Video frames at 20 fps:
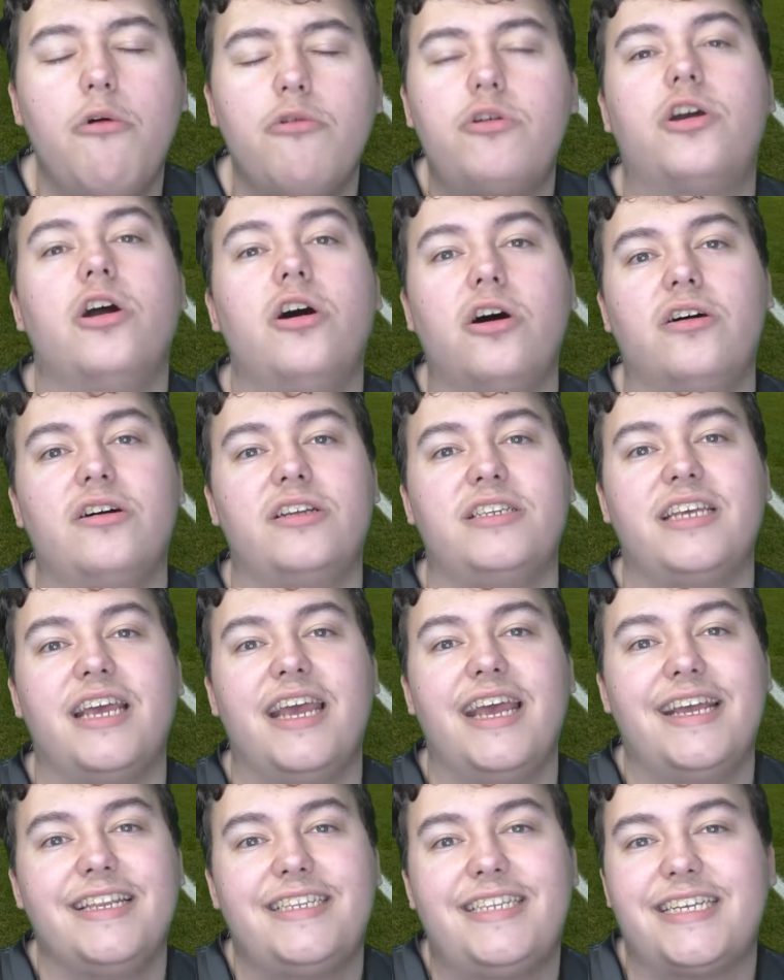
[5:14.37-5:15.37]
good
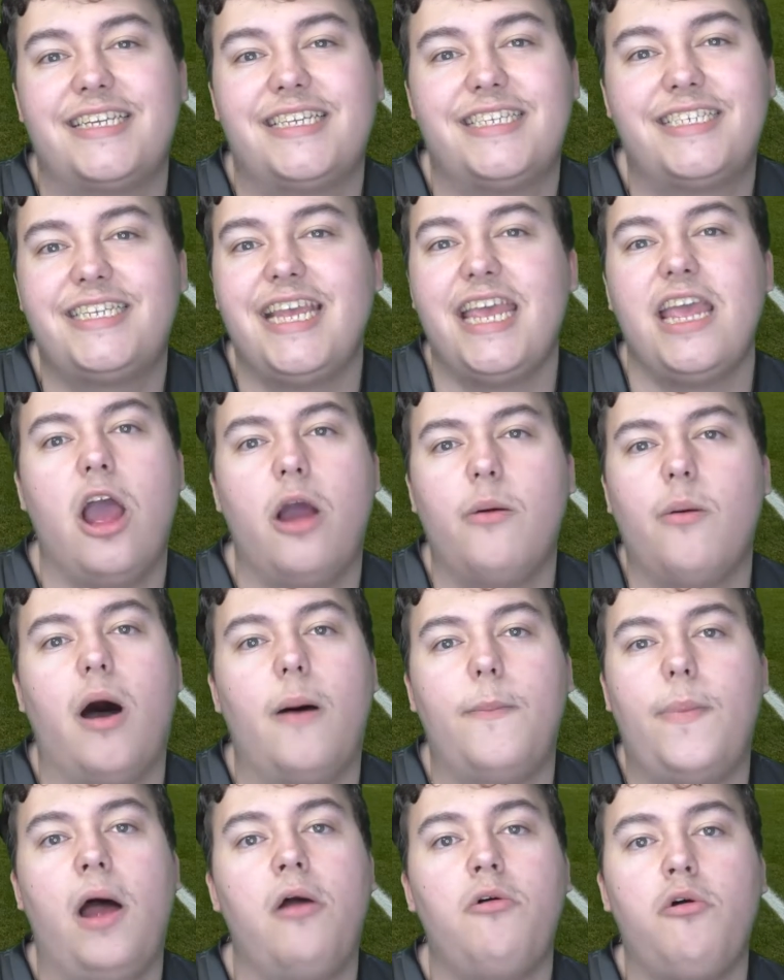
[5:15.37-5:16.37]
to see
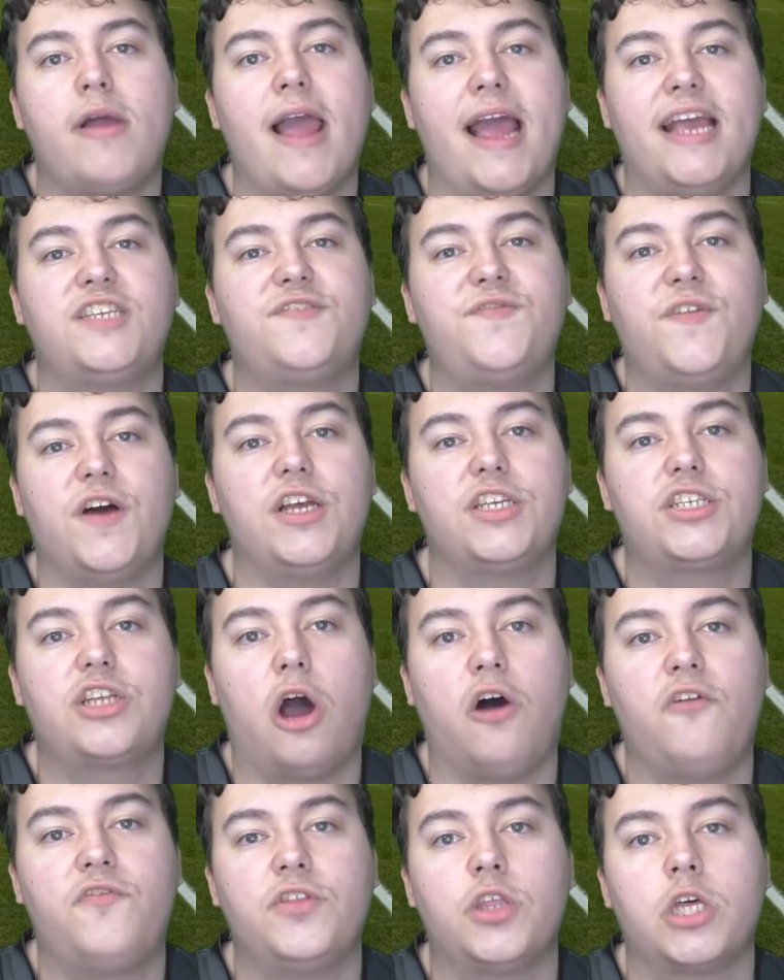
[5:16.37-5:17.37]
Omar Bogle get his first
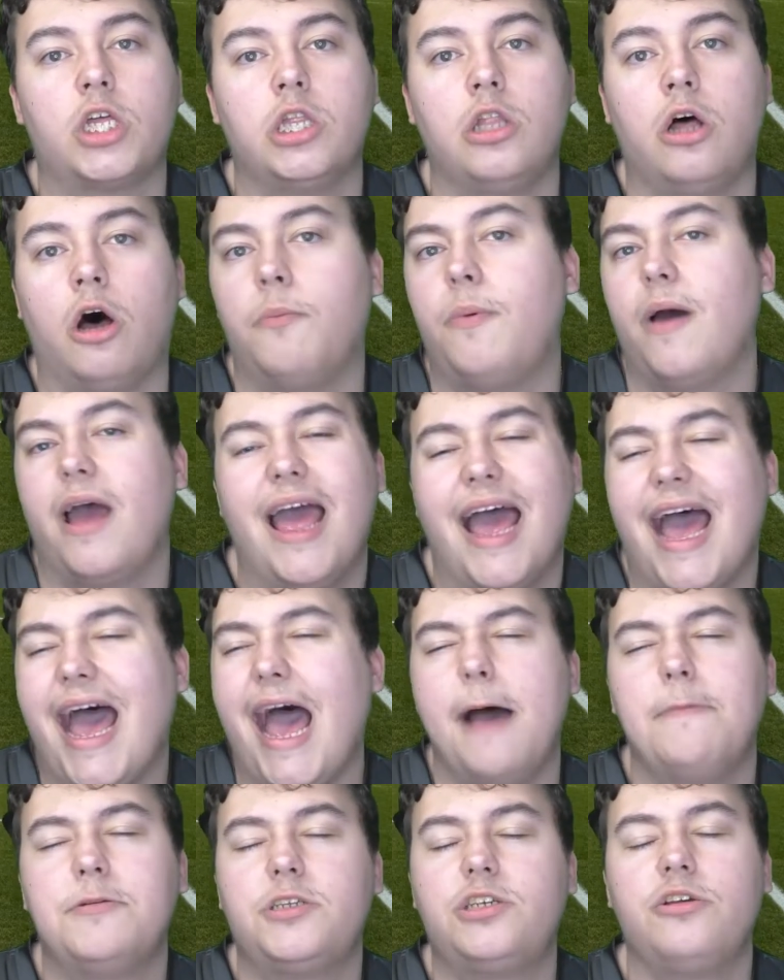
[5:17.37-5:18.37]
goal for the club.
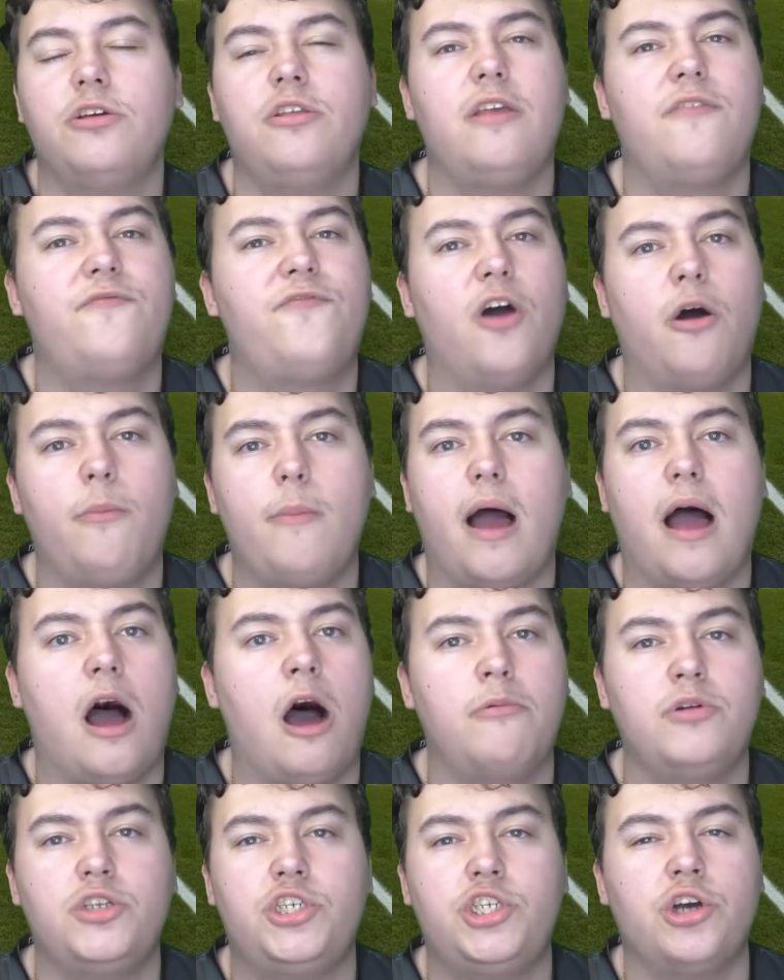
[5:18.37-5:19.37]
Absolutely filled my
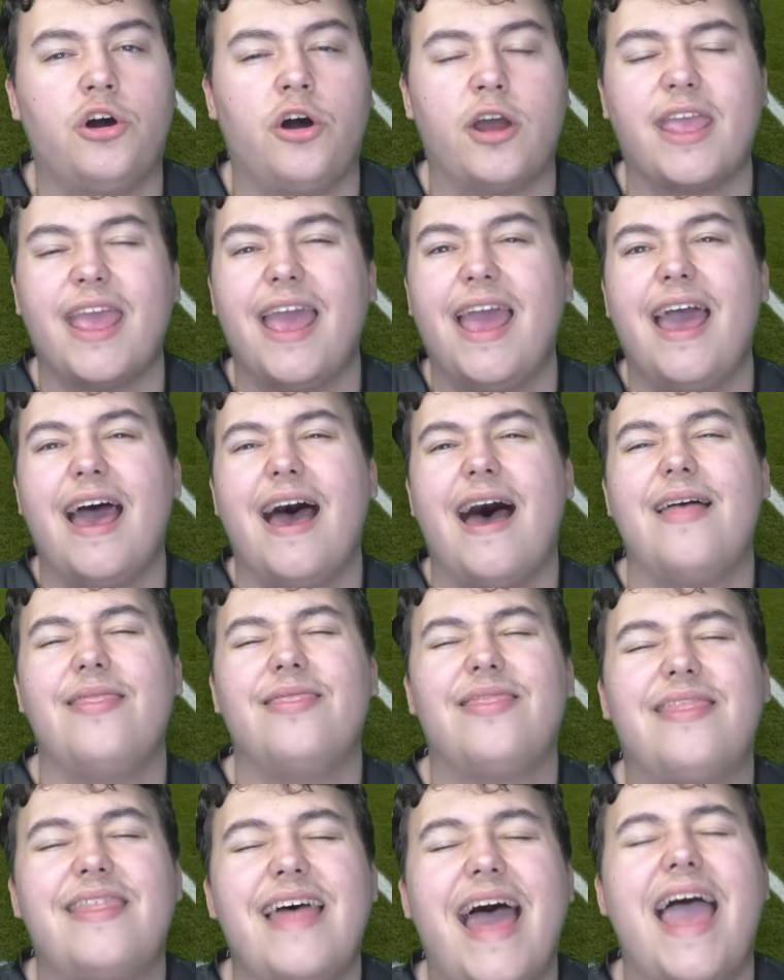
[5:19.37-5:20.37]
heart with joy.
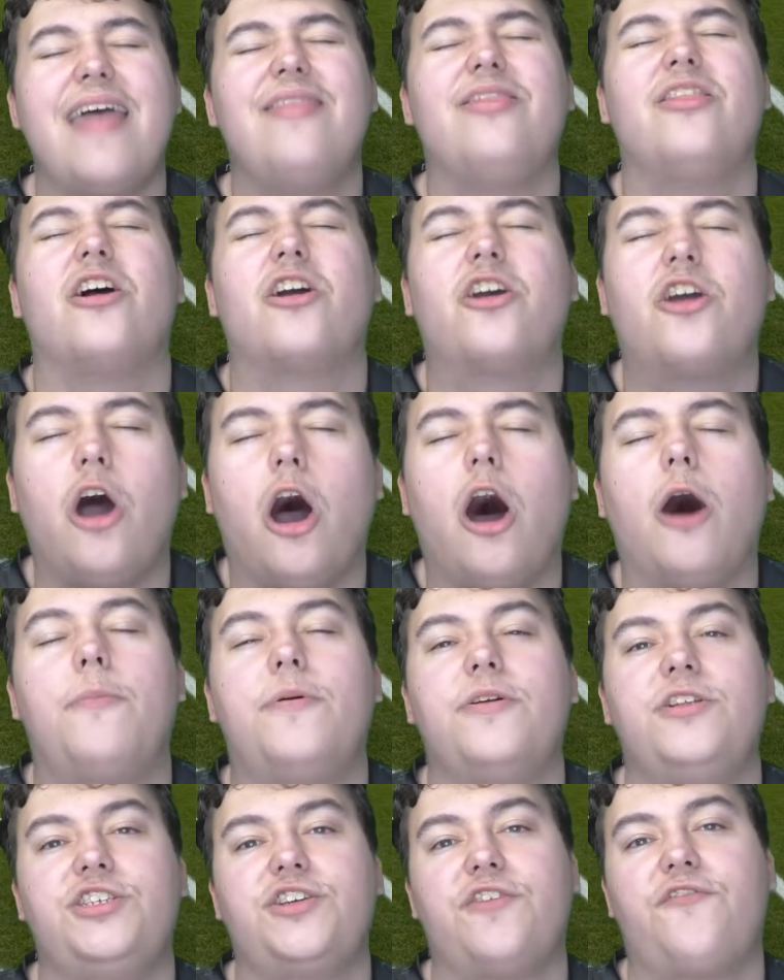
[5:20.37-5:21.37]
And then the
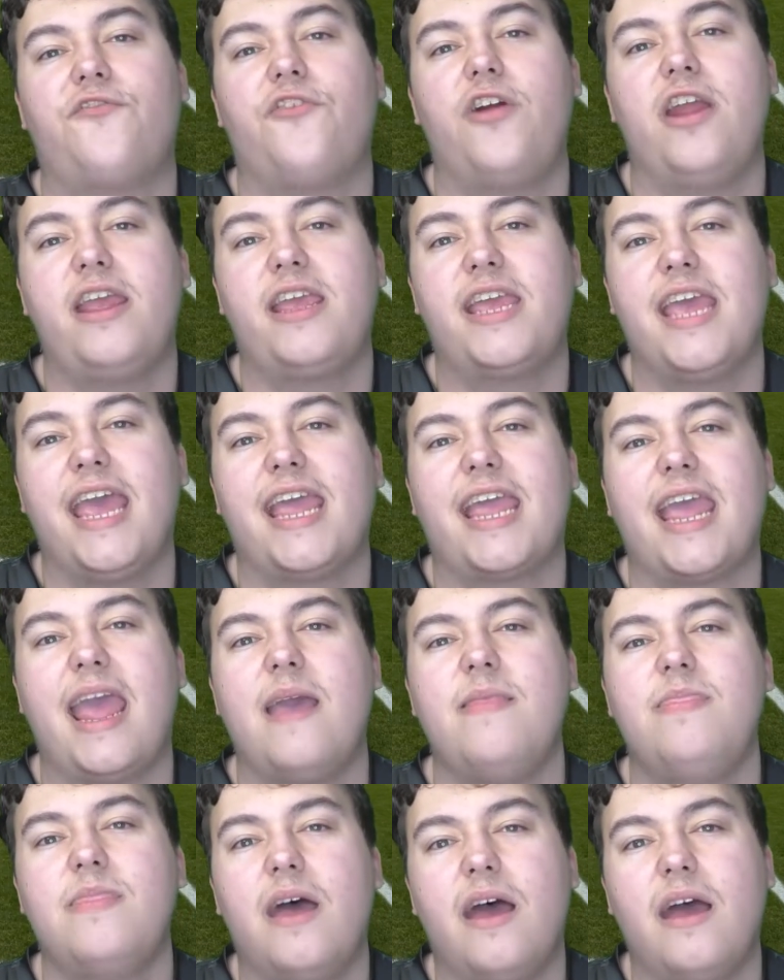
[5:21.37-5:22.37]
Coppinger free kick
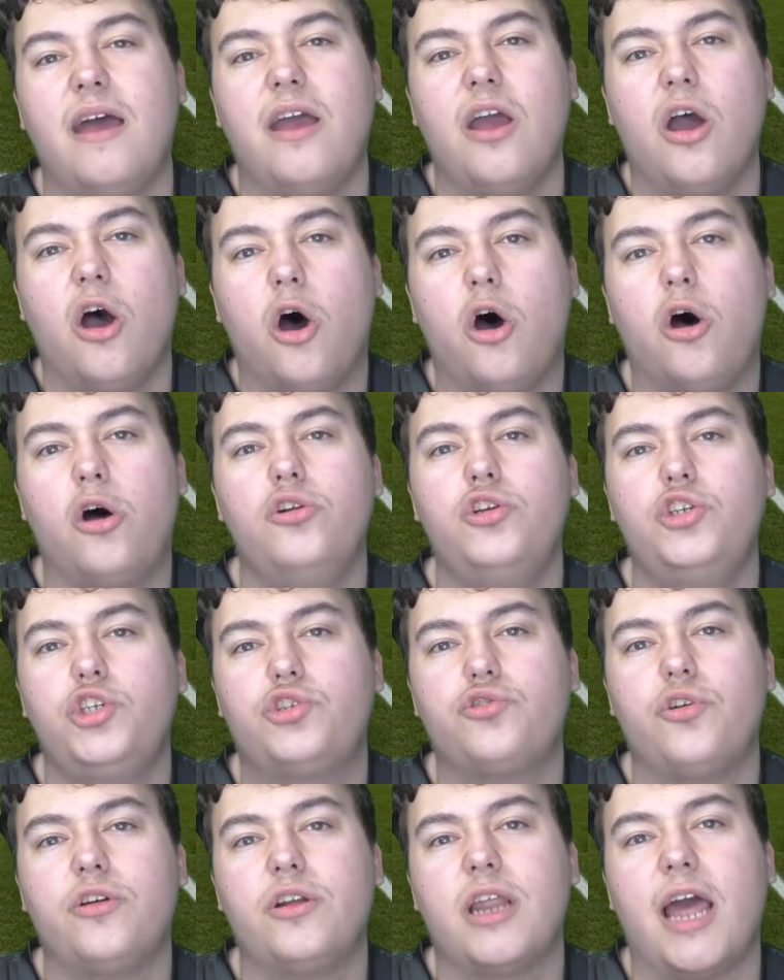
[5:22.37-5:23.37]
in the
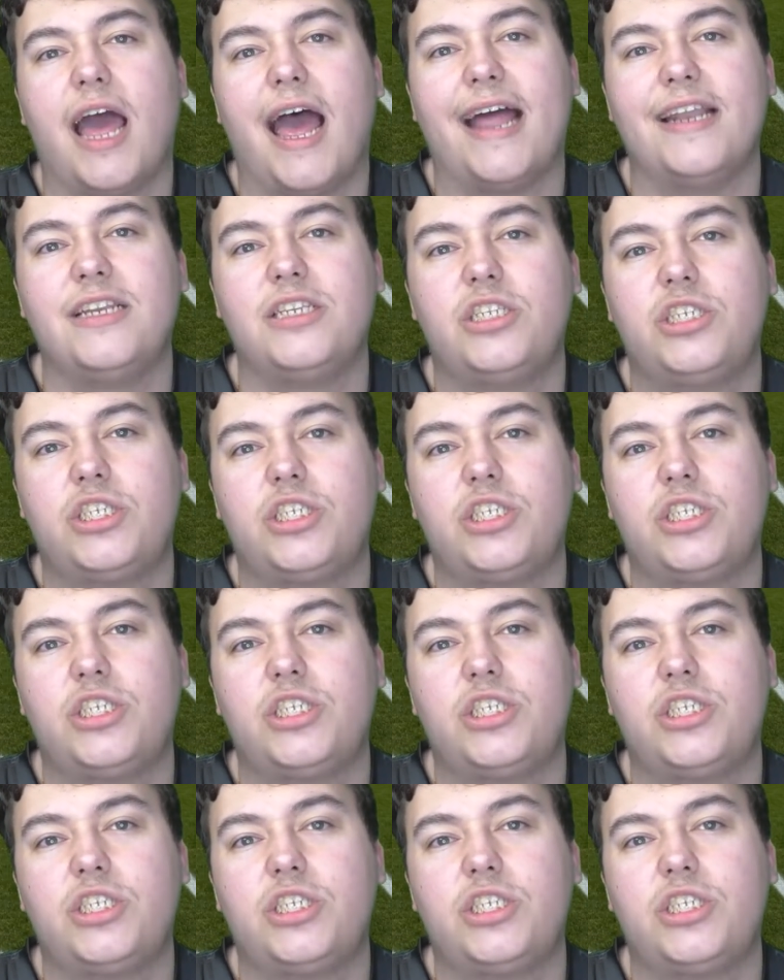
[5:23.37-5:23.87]
102nd